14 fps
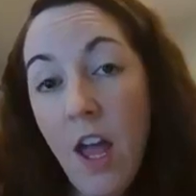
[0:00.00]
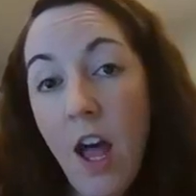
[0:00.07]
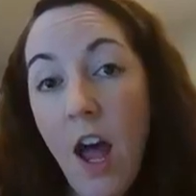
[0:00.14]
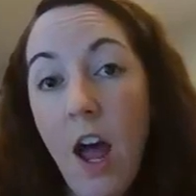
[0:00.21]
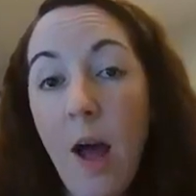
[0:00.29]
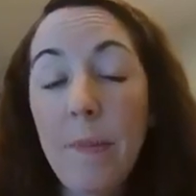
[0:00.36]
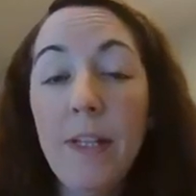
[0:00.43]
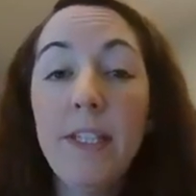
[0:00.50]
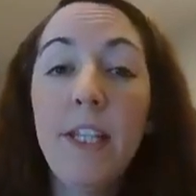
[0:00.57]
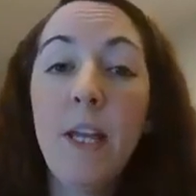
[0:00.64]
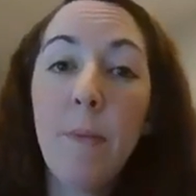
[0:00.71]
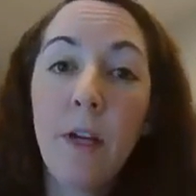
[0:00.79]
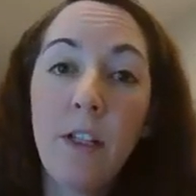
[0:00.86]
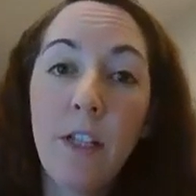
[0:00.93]
And
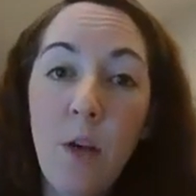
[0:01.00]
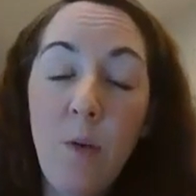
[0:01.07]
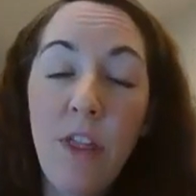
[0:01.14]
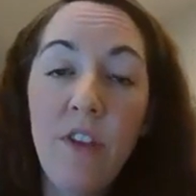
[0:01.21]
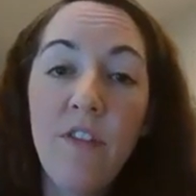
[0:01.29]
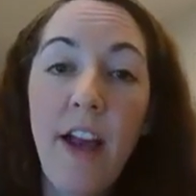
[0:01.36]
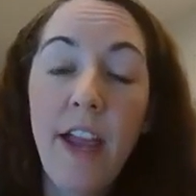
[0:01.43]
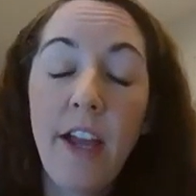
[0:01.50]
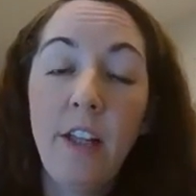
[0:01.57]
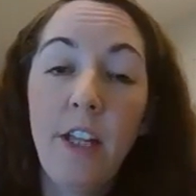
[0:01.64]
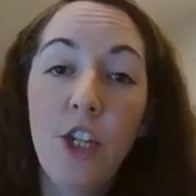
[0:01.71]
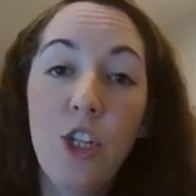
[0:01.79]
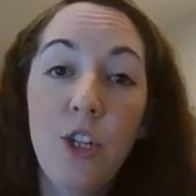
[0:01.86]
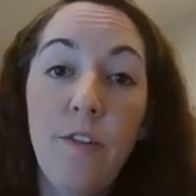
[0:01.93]
typically, with a
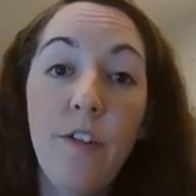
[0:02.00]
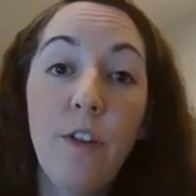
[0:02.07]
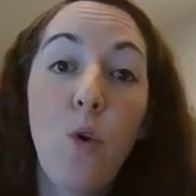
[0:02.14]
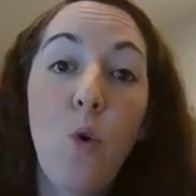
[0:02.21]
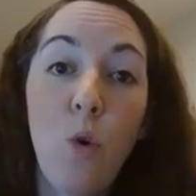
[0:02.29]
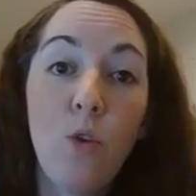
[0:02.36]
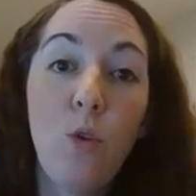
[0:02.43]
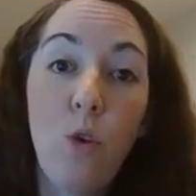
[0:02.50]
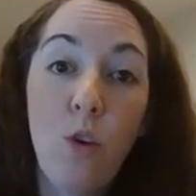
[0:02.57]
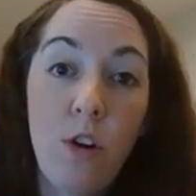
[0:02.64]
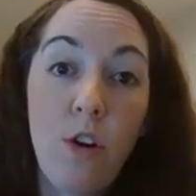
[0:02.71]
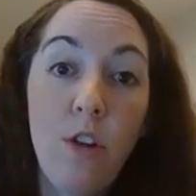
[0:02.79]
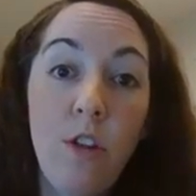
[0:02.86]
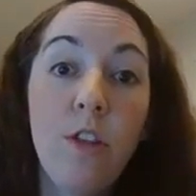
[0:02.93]
violation of the court
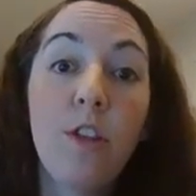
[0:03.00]
order,